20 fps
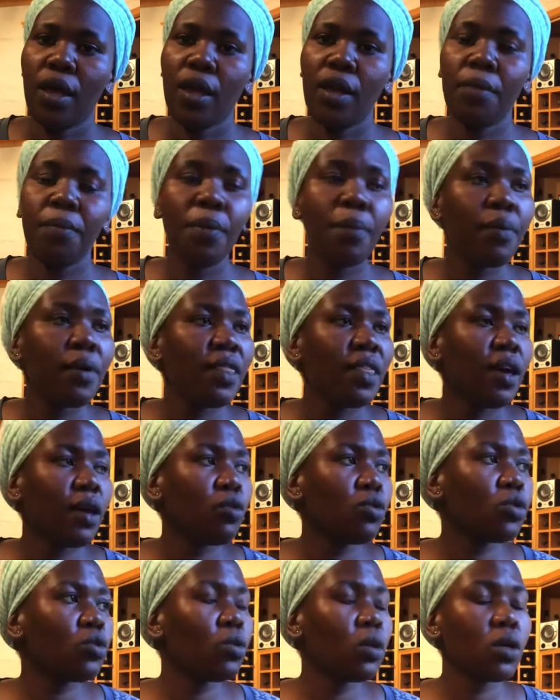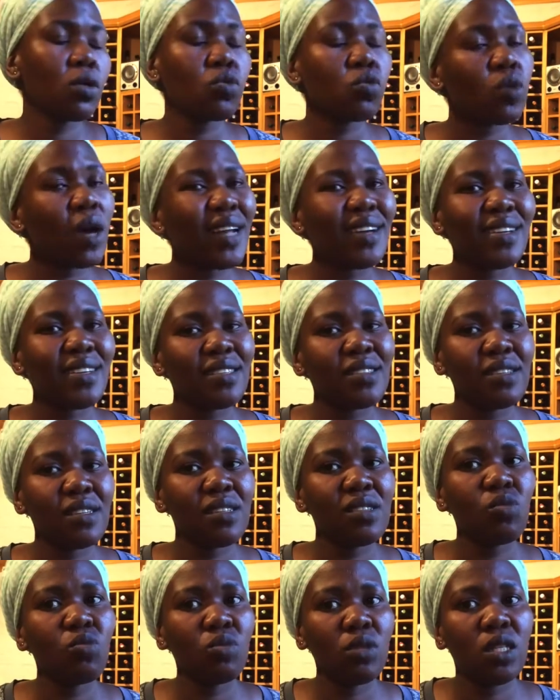And people, they are not going to
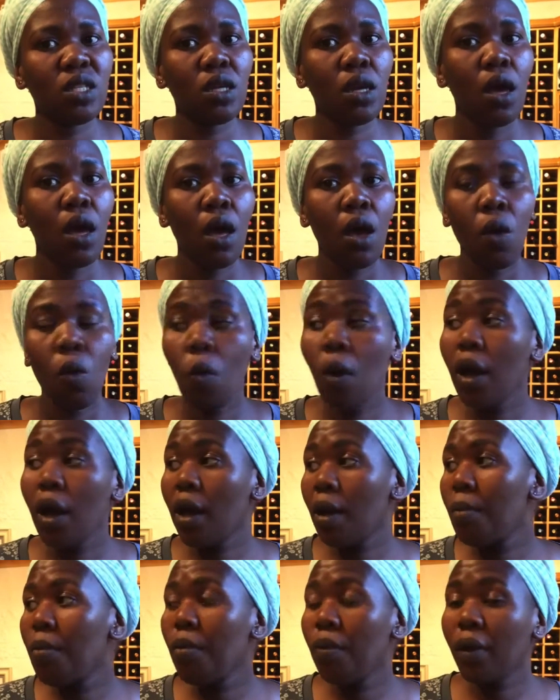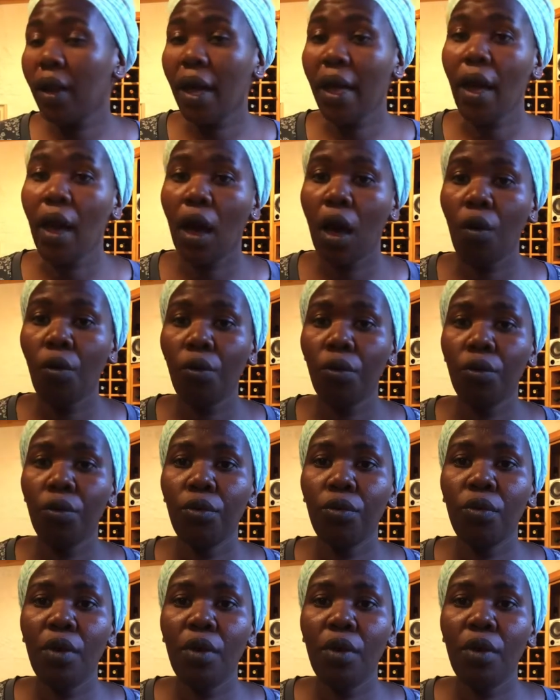understand kuti wakamuuraya hawo.